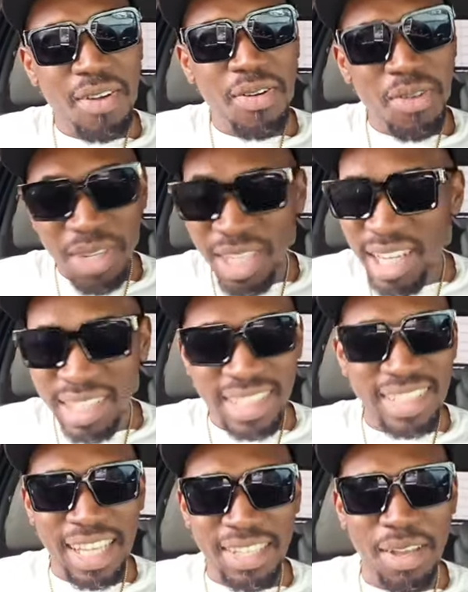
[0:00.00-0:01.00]
only knows this
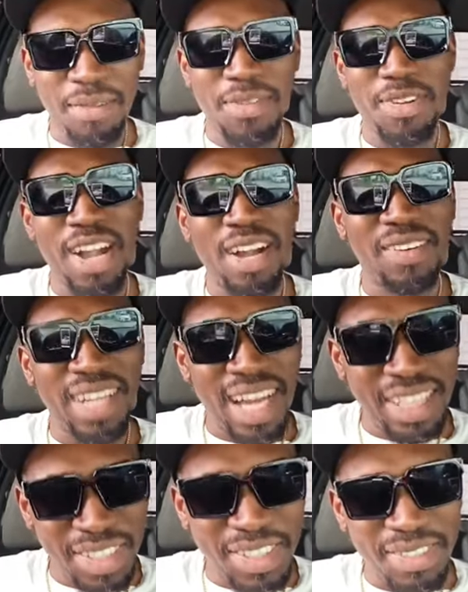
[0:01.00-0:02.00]
is something wrong with that
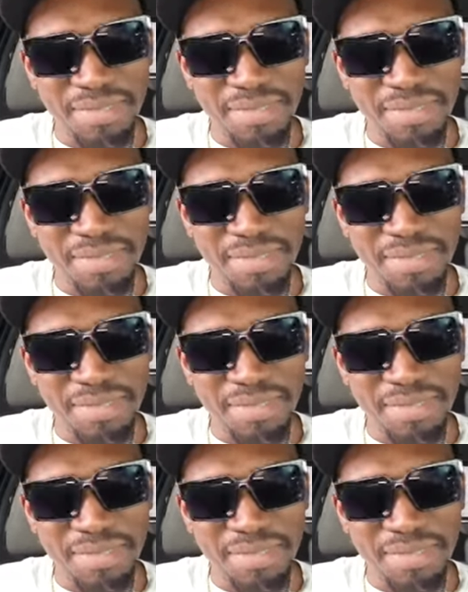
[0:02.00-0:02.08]
joke.